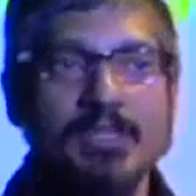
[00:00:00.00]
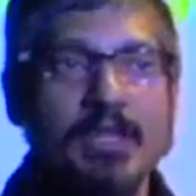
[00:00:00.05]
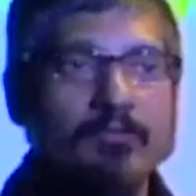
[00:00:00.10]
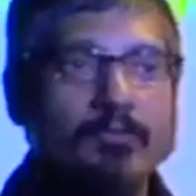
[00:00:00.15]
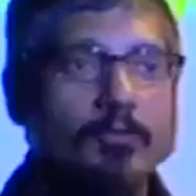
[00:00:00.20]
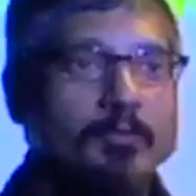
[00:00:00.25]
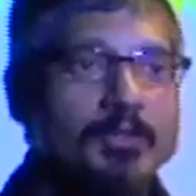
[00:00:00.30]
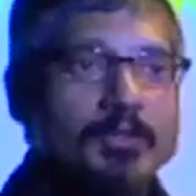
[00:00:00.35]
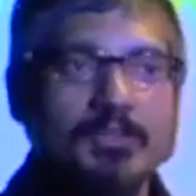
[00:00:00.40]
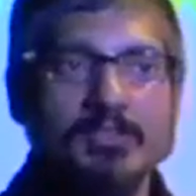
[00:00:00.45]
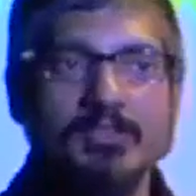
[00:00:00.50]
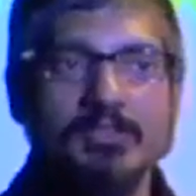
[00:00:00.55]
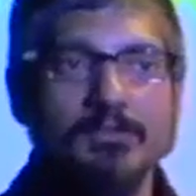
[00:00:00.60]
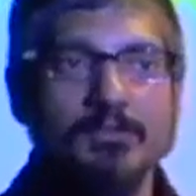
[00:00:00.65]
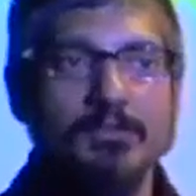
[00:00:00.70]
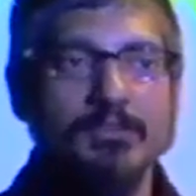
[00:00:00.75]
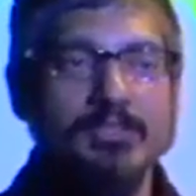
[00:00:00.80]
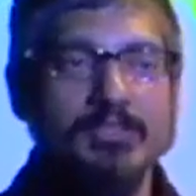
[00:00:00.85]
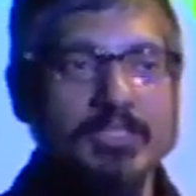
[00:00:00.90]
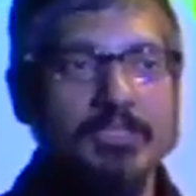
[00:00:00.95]
never been a
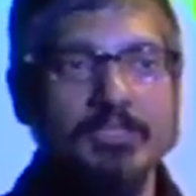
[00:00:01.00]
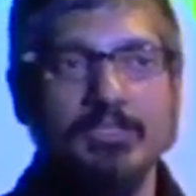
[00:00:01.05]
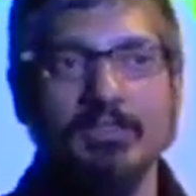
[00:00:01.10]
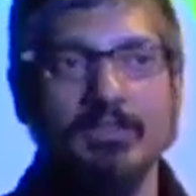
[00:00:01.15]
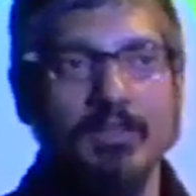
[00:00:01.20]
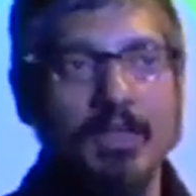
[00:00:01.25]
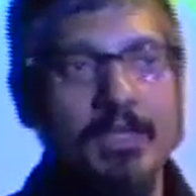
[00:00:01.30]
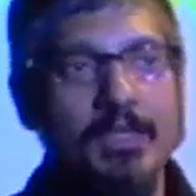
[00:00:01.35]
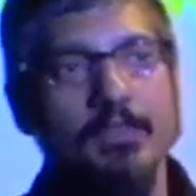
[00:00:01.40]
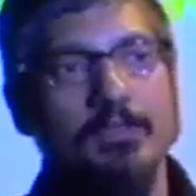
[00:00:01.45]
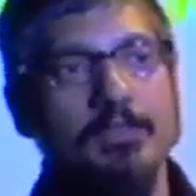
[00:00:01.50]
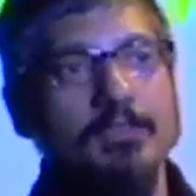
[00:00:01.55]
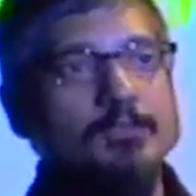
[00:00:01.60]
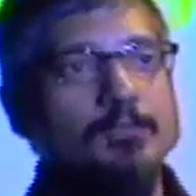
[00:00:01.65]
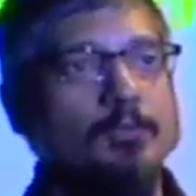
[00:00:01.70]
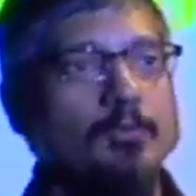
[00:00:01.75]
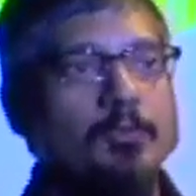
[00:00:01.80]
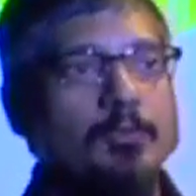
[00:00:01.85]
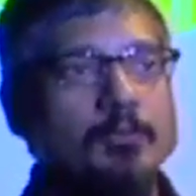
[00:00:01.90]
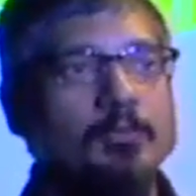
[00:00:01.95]
civilization like
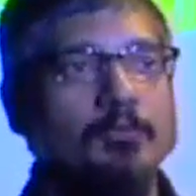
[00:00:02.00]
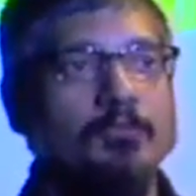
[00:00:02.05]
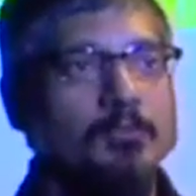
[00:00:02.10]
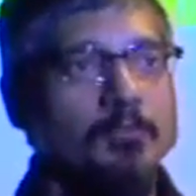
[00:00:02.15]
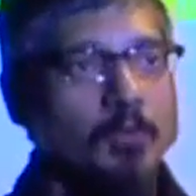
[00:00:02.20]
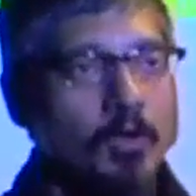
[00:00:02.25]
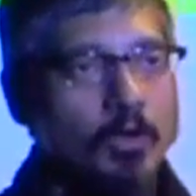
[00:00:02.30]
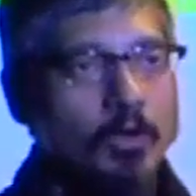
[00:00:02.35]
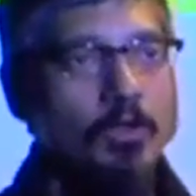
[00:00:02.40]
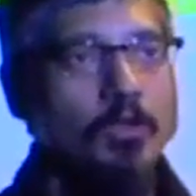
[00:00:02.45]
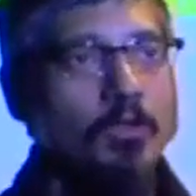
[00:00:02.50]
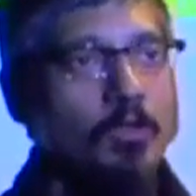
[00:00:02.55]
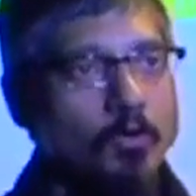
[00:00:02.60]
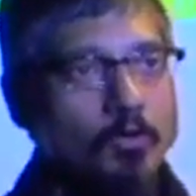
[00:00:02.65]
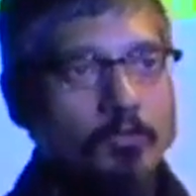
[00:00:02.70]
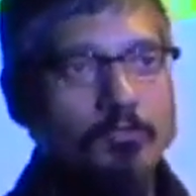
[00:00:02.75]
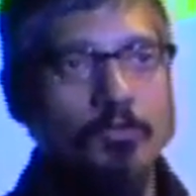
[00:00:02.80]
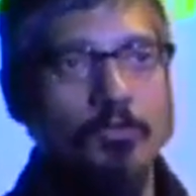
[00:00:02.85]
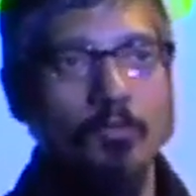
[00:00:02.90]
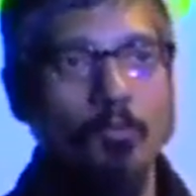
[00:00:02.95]
this with people from all
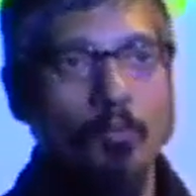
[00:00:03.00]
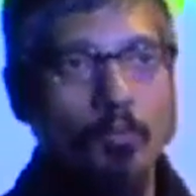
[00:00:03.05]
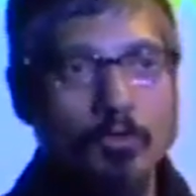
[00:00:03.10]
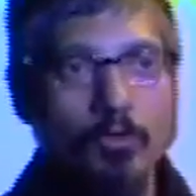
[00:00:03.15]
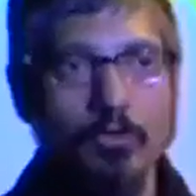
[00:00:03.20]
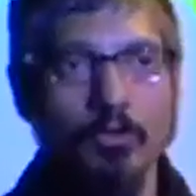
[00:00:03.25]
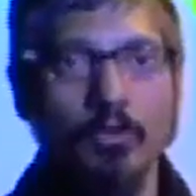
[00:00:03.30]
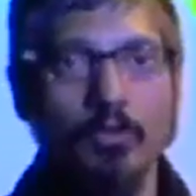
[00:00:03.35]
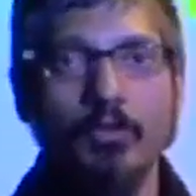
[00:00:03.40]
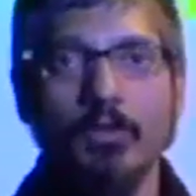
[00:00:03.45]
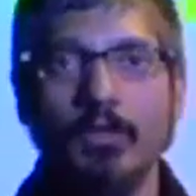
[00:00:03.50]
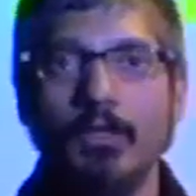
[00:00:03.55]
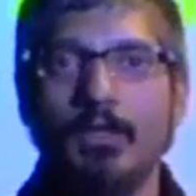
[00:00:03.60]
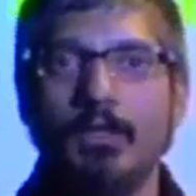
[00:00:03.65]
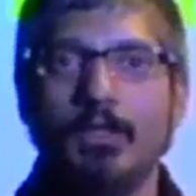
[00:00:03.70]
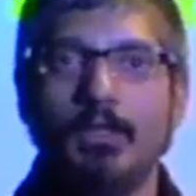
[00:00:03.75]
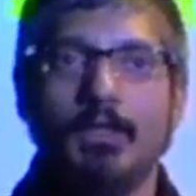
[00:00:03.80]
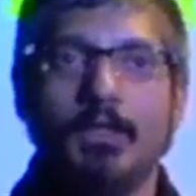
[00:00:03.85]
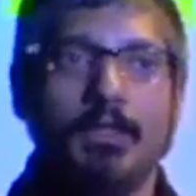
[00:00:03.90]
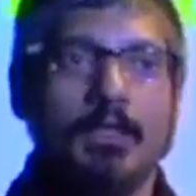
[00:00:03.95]
over the world
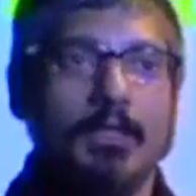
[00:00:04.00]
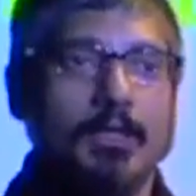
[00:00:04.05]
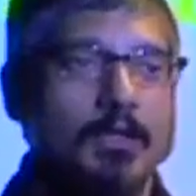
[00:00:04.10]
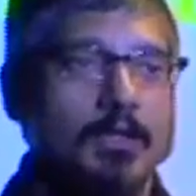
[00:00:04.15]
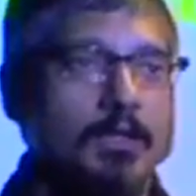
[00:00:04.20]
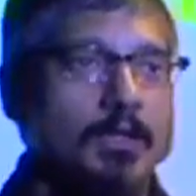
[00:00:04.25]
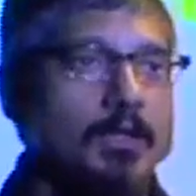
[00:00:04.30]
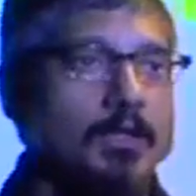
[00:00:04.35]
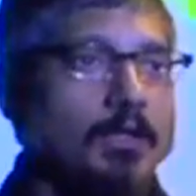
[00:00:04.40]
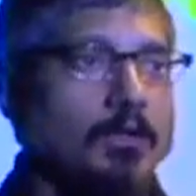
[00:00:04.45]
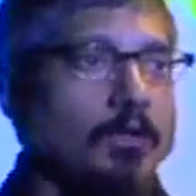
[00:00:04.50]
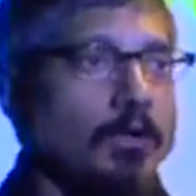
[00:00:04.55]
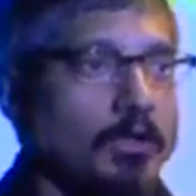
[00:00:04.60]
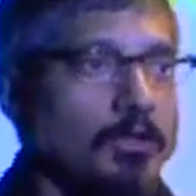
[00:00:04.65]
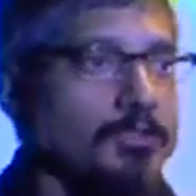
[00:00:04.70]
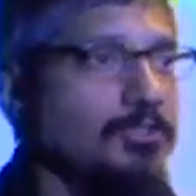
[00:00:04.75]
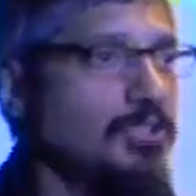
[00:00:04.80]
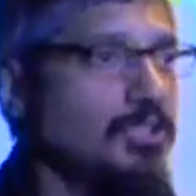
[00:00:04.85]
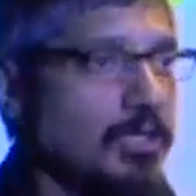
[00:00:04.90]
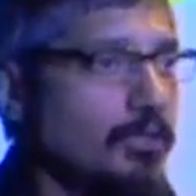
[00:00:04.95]
uh,
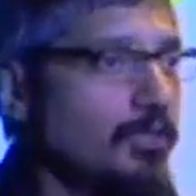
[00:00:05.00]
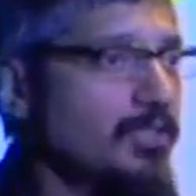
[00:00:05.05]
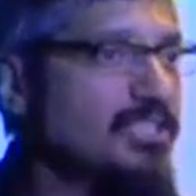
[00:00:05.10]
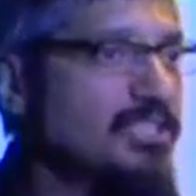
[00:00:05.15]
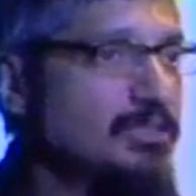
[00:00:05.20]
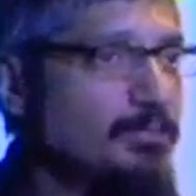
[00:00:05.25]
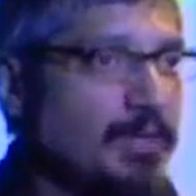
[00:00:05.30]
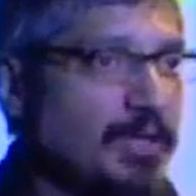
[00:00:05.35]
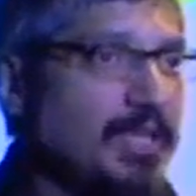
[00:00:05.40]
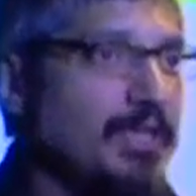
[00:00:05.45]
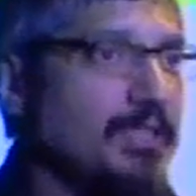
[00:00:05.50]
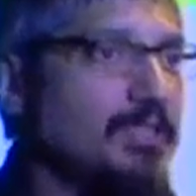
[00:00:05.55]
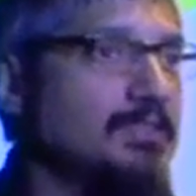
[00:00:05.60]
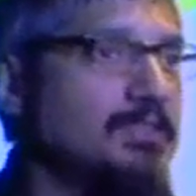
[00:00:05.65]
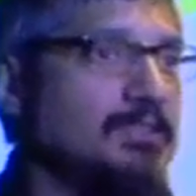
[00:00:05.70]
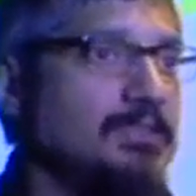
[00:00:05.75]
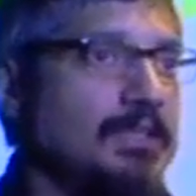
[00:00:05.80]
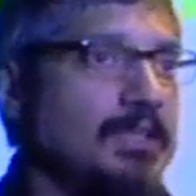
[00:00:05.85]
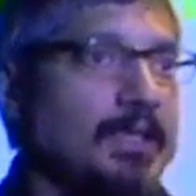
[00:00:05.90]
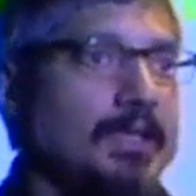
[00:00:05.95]
all sharing
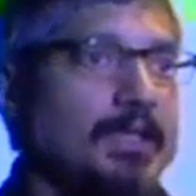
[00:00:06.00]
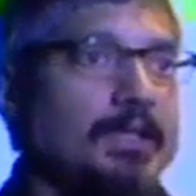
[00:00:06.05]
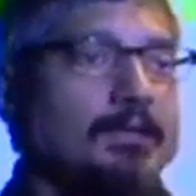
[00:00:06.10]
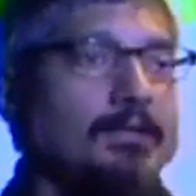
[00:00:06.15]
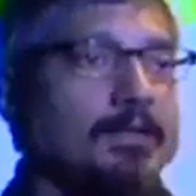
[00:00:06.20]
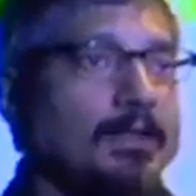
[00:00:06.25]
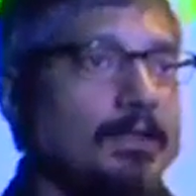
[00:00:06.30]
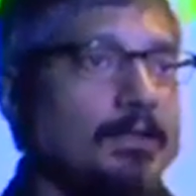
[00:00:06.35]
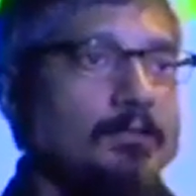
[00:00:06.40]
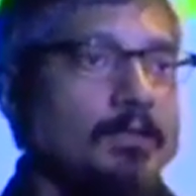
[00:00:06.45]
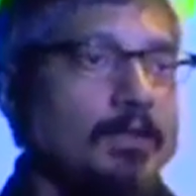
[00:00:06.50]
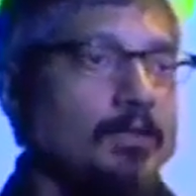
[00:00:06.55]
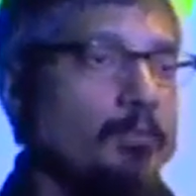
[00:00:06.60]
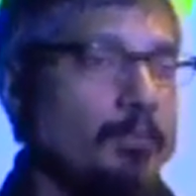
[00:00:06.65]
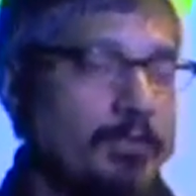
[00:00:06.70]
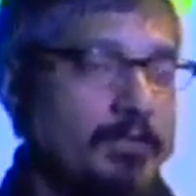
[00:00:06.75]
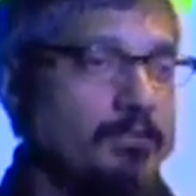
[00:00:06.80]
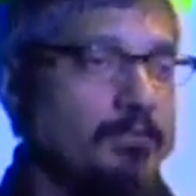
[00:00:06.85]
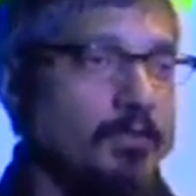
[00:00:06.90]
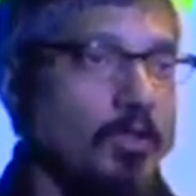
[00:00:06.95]
space, and, and, and
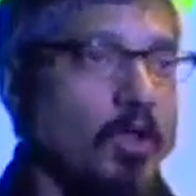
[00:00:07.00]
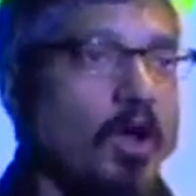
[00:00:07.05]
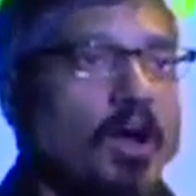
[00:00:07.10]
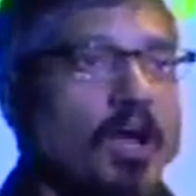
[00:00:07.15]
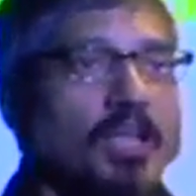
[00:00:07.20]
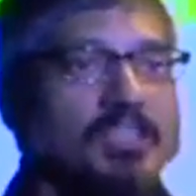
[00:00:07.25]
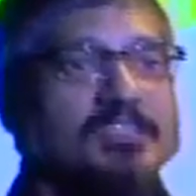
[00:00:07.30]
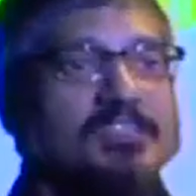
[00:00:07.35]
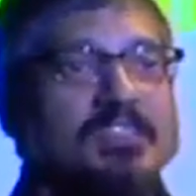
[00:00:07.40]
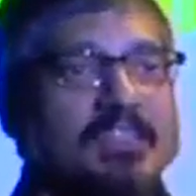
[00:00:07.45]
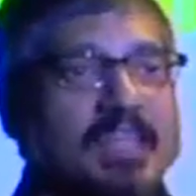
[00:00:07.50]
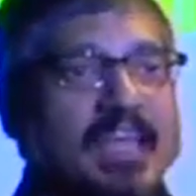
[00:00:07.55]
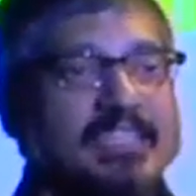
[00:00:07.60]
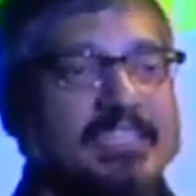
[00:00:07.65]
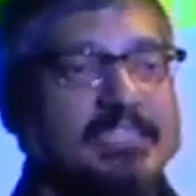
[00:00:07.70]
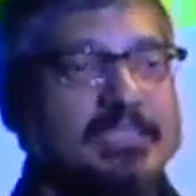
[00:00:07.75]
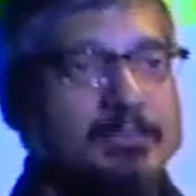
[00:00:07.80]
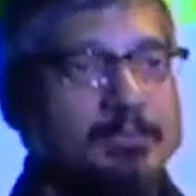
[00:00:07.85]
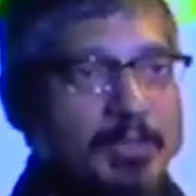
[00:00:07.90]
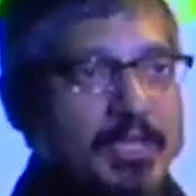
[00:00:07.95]
we have lost
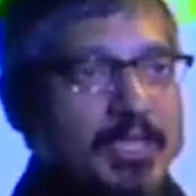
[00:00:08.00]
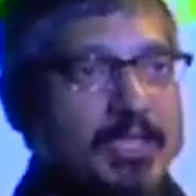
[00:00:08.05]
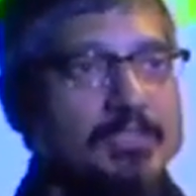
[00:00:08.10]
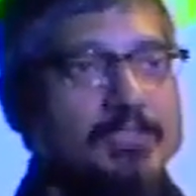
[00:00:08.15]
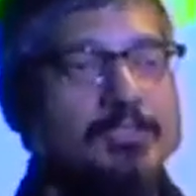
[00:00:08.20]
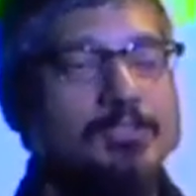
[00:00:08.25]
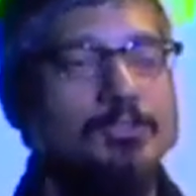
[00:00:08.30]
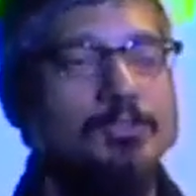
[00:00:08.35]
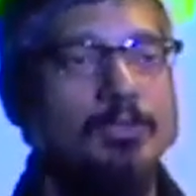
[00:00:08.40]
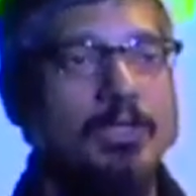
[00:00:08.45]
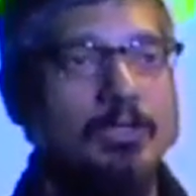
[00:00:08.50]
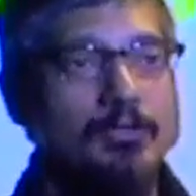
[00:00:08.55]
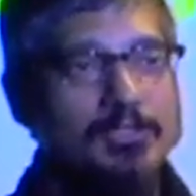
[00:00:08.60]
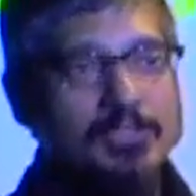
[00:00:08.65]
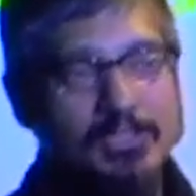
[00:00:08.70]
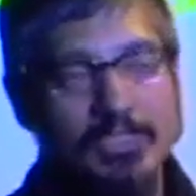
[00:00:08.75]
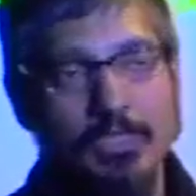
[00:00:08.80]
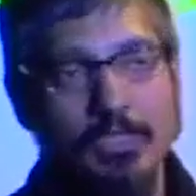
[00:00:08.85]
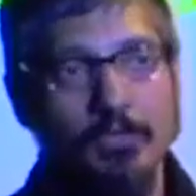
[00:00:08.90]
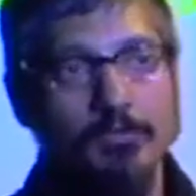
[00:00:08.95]
that space to
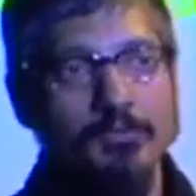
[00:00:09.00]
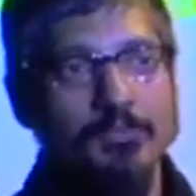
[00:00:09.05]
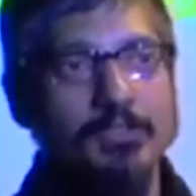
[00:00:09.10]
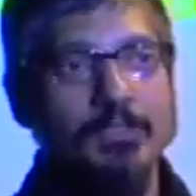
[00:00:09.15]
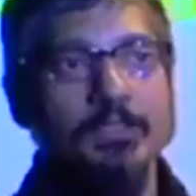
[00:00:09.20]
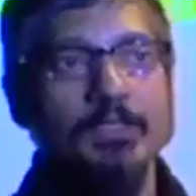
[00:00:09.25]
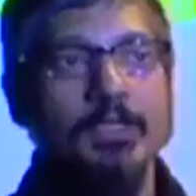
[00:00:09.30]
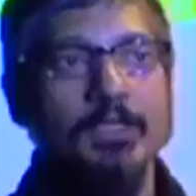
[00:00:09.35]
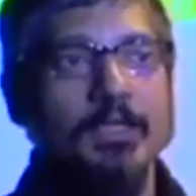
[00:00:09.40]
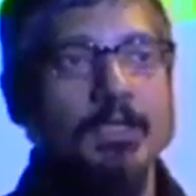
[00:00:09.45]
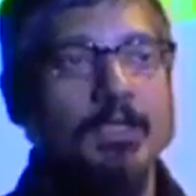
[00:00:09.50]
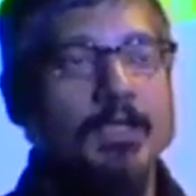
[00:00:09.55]
ourselves. And